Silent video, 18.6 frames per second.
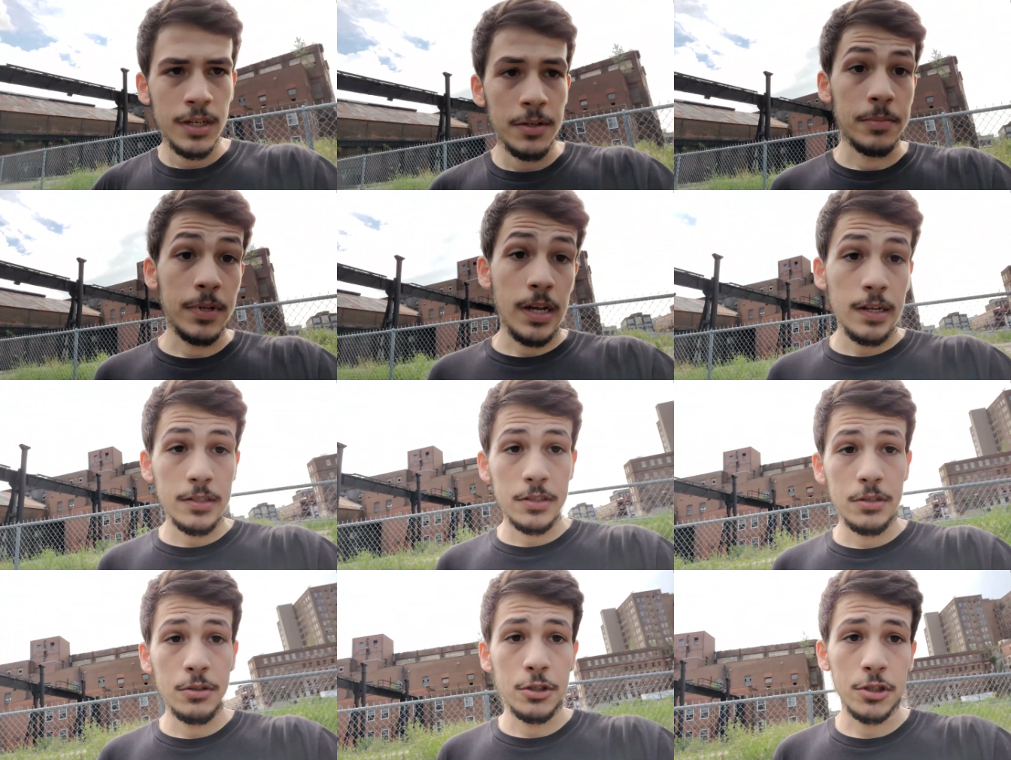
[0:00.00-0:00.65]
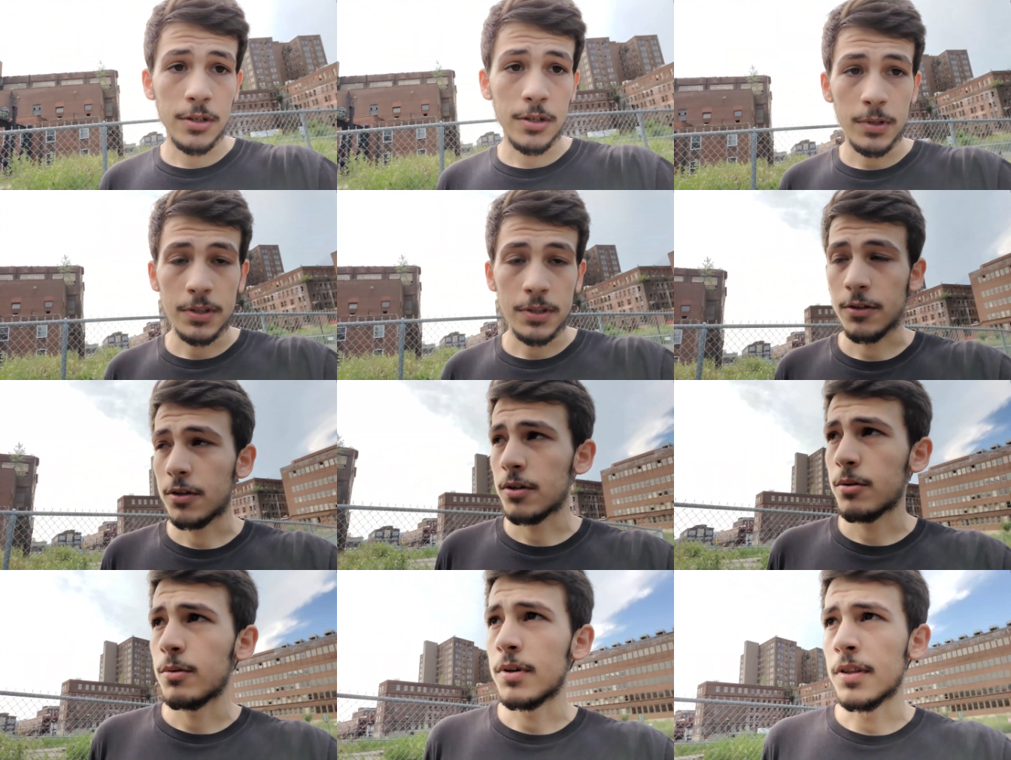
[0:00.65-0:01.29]
Not too sure what they're
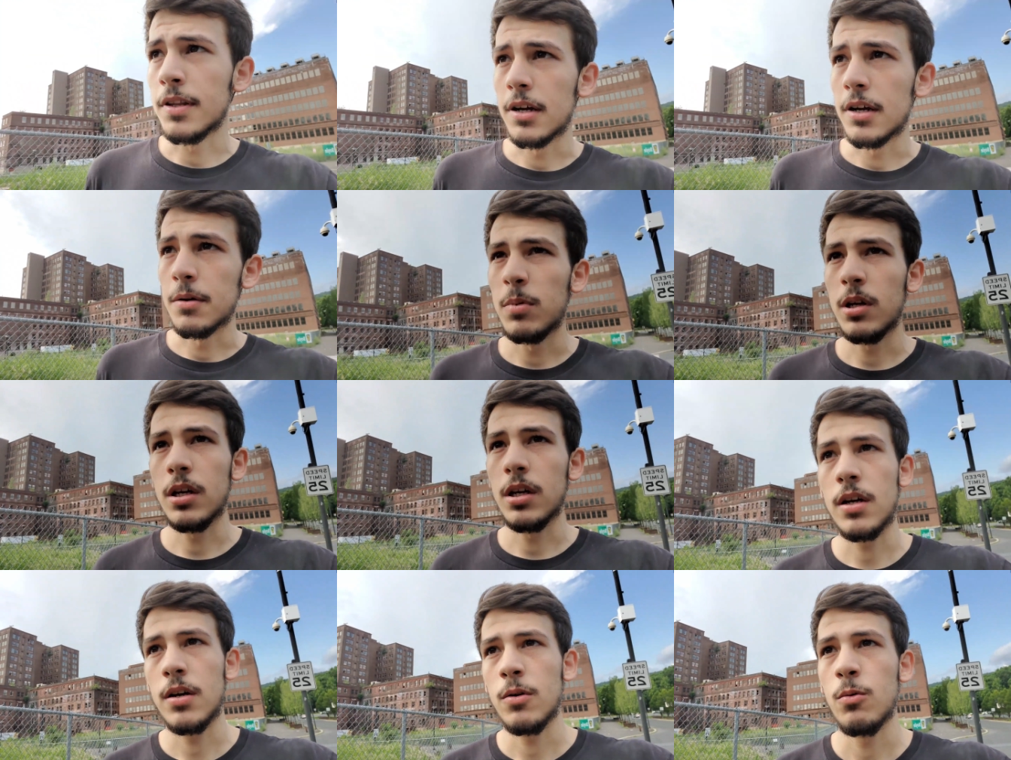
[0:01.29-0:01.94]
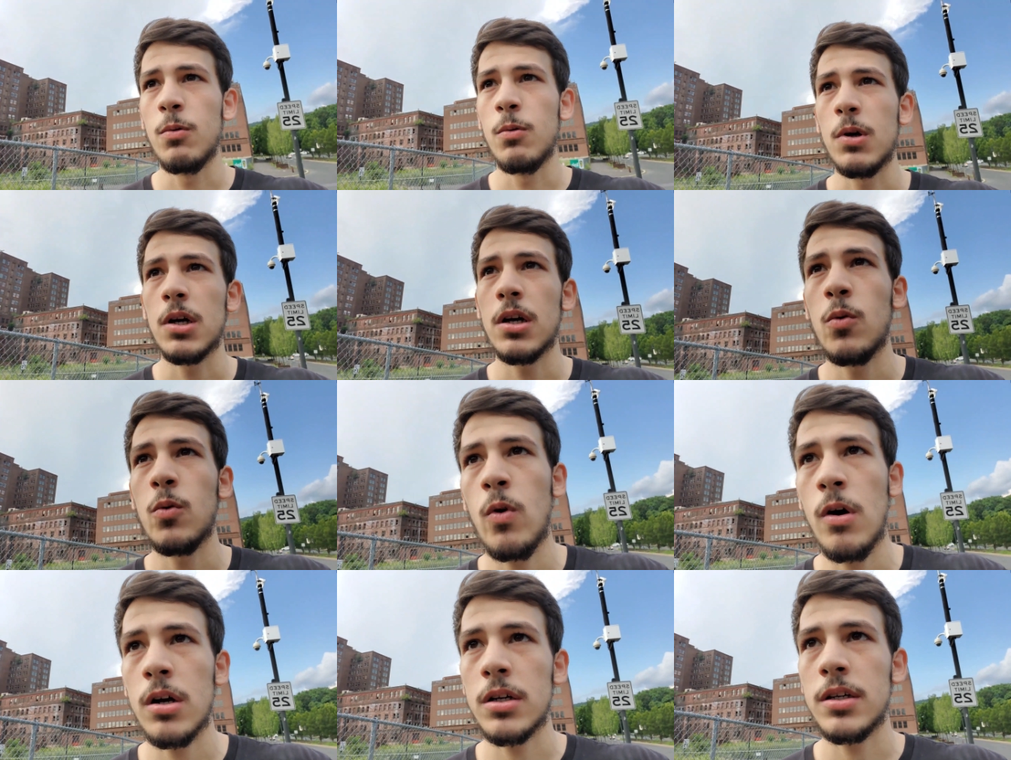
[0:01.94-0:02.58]
doing there, but we're gonna
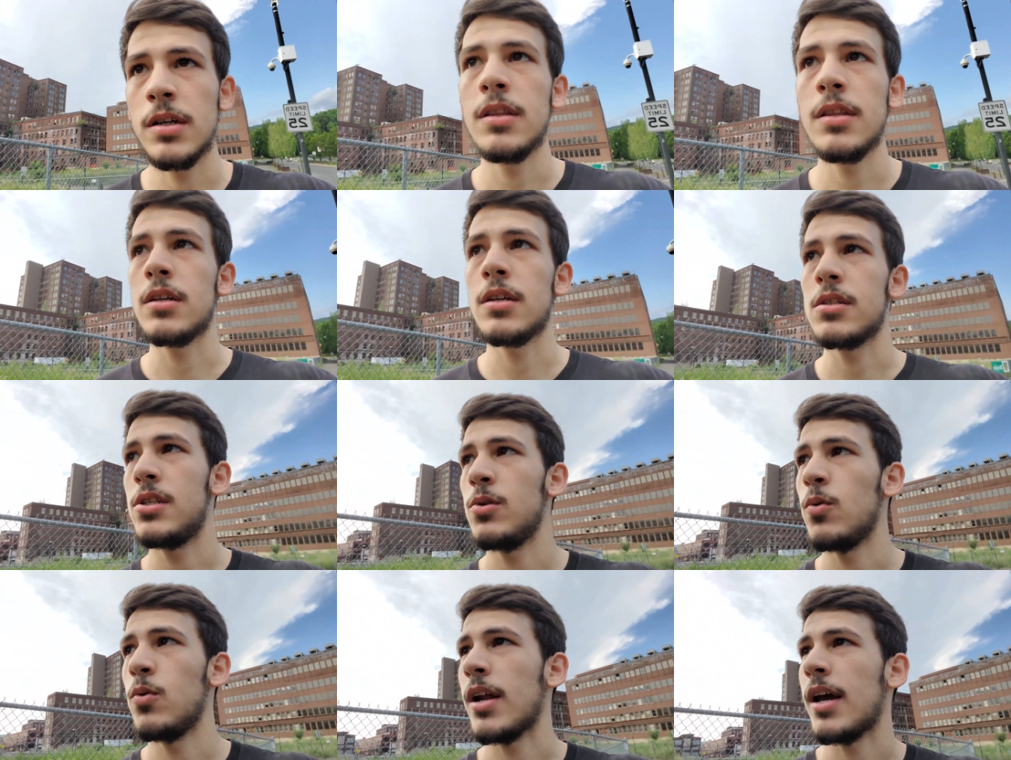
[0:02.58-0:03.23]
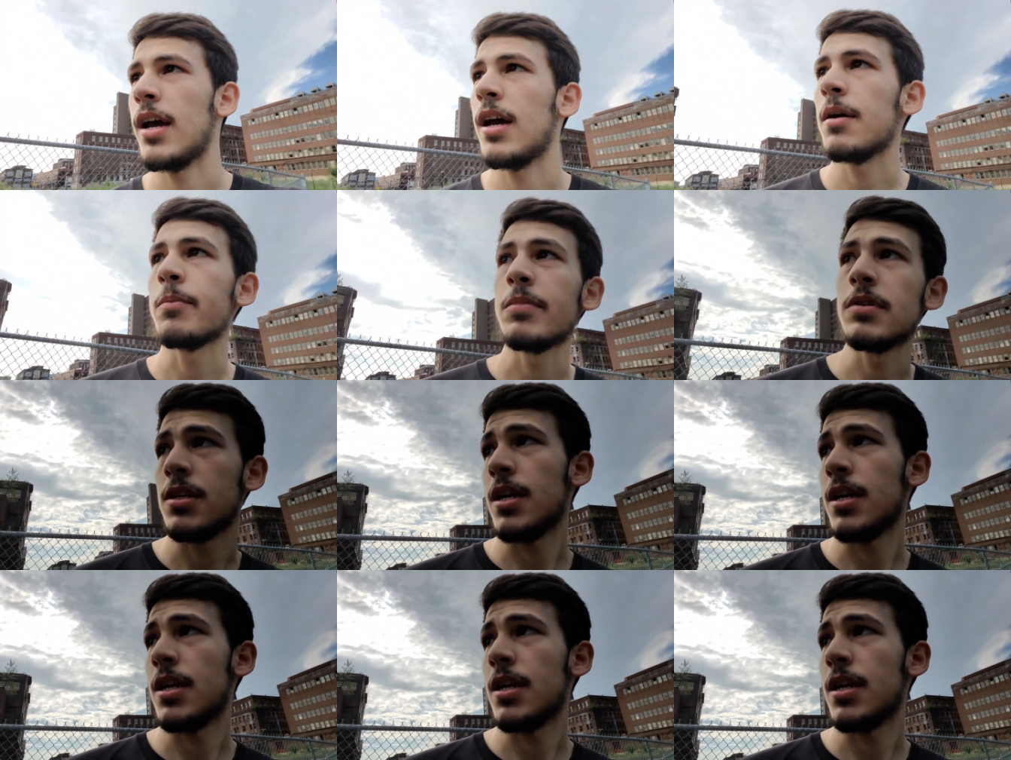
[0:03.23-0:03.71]
walk in there, see what happens.